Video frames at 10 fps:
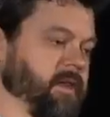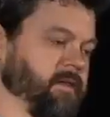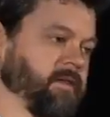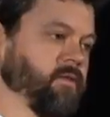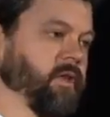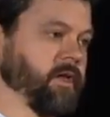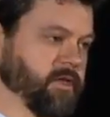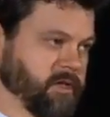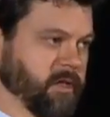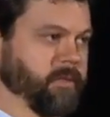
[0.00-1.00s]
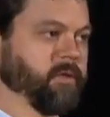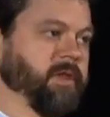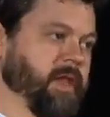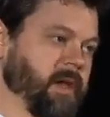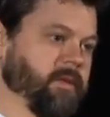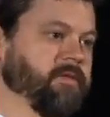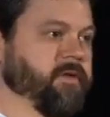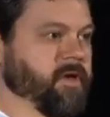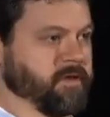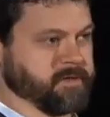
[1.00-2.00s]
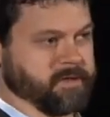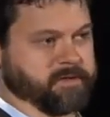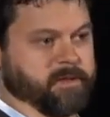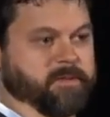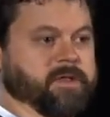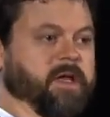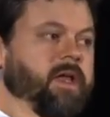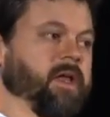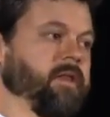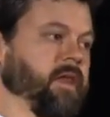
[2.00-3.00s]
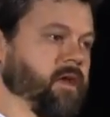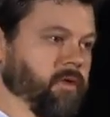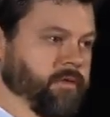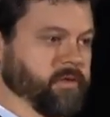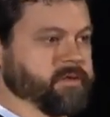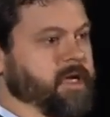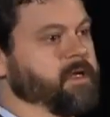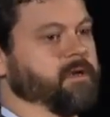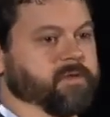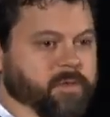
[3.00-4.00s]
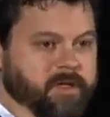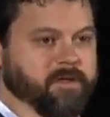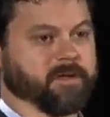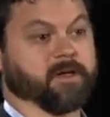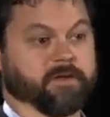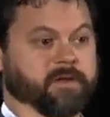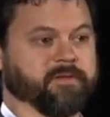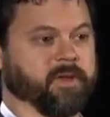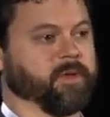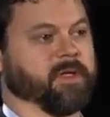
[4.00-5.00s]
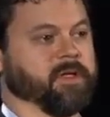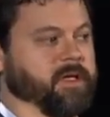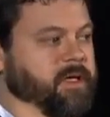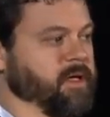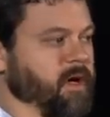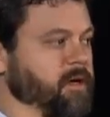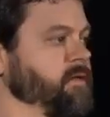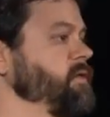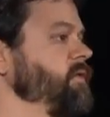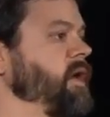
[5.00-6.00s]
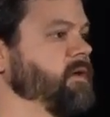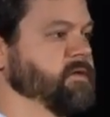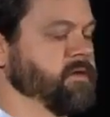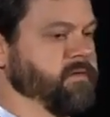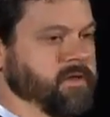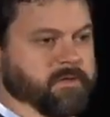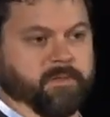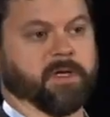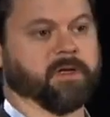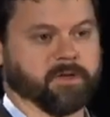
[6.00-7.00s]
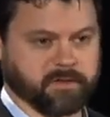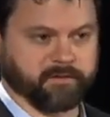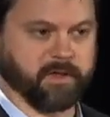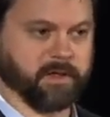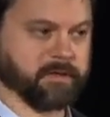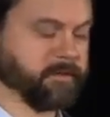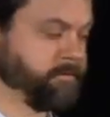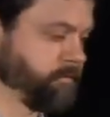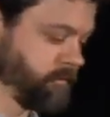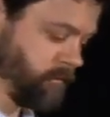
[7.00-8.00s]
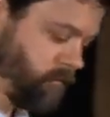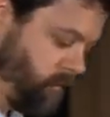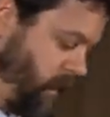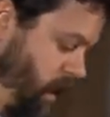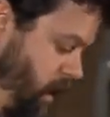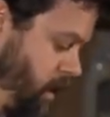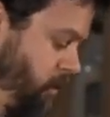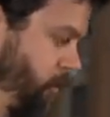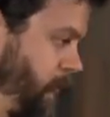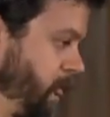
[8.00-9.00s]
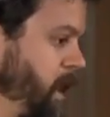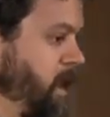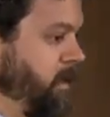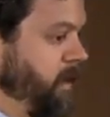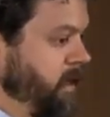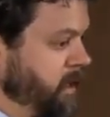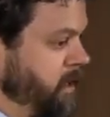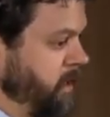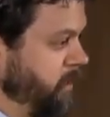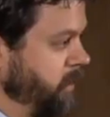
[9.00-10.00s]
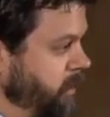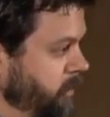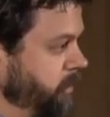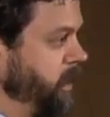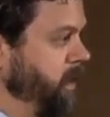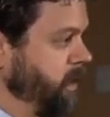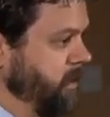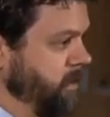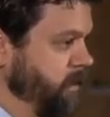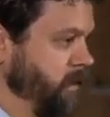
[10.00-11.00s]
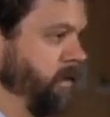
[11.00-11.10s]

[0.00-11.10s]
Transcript: The, this relationship between the atmosphere and the systems, they go through cycles, but these cycles have typically taken hundreds of thousands of years, millions of years. Um, the key thing